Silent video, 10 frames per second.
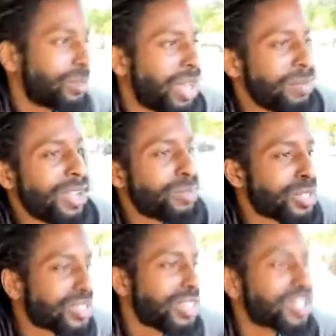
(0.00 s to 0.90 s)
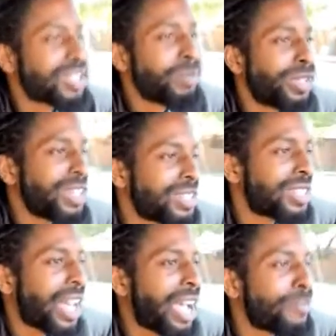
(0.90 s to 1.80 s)
Maybe I'm just assimilating to
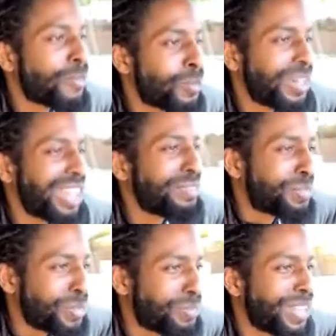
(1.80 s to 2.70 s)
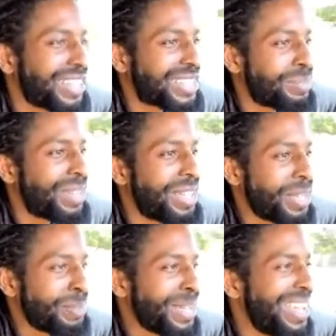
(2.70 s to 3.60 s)
the iPhone life real fast.
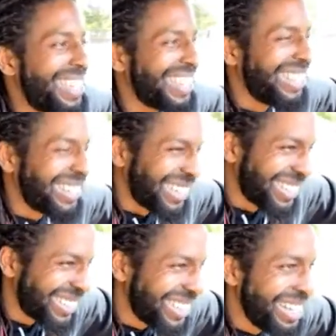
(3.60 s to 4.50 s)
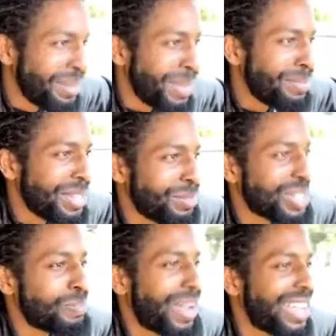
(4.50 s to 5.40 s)
Maybe, maybe I'm
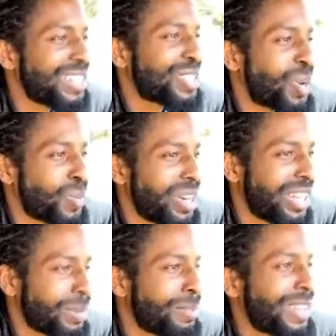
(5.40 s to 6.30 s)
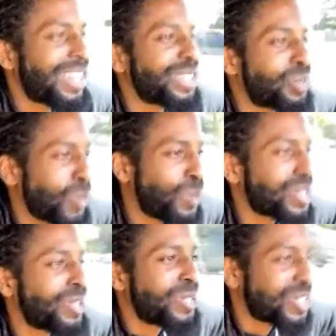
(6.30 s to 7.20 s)
just biased already. Maybe I got the
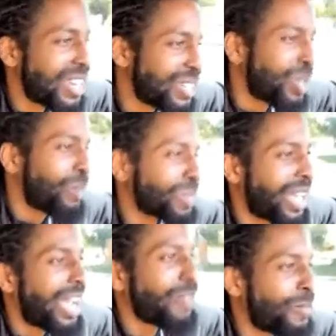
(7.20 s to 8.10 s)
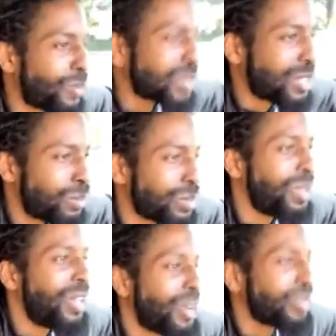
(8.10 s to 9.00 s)
rose-colored shades on with the iPhone
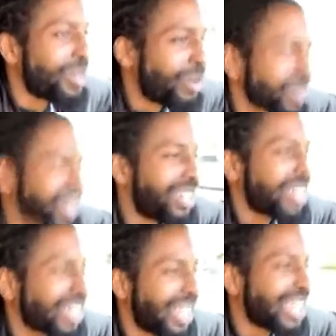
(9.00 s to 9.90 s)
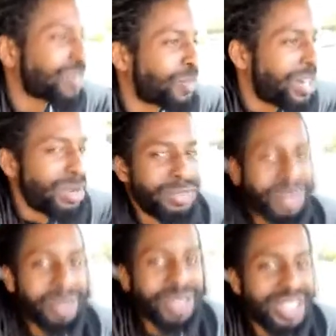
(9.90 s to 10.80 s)
symbol on the glass frame of
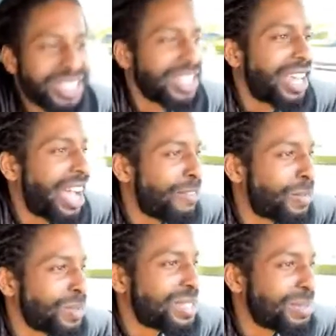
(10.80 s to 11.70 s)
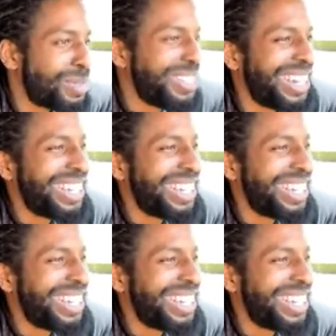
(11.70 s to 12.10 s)
them, and I'm just seeing the iPhone symbol.